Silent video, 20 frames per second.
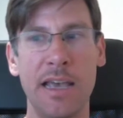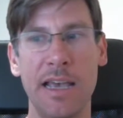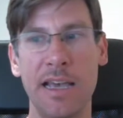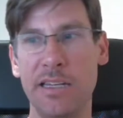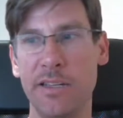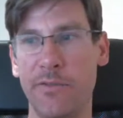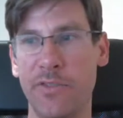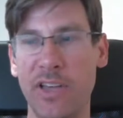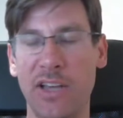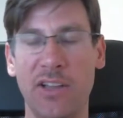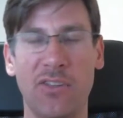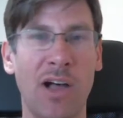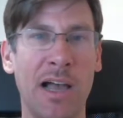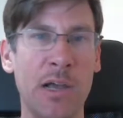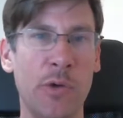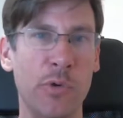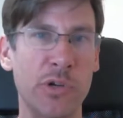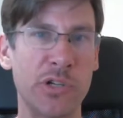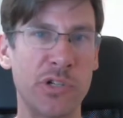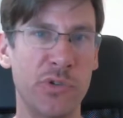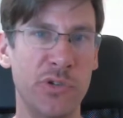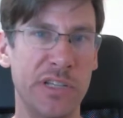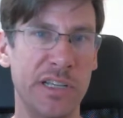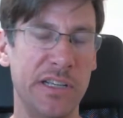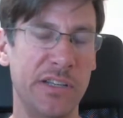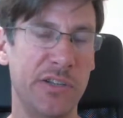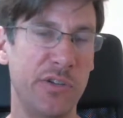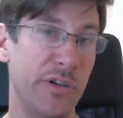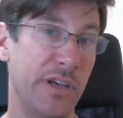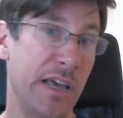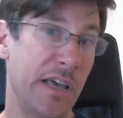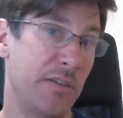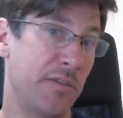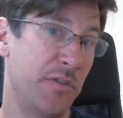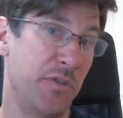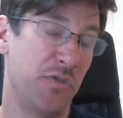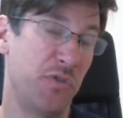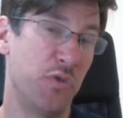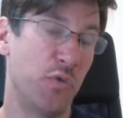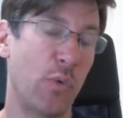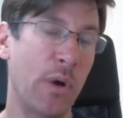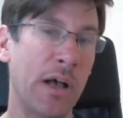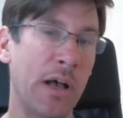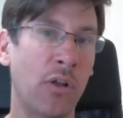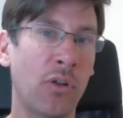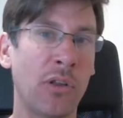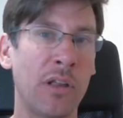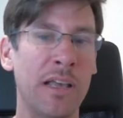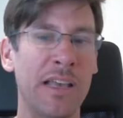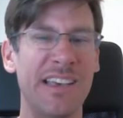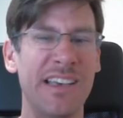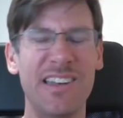And if they like what you did, you do well.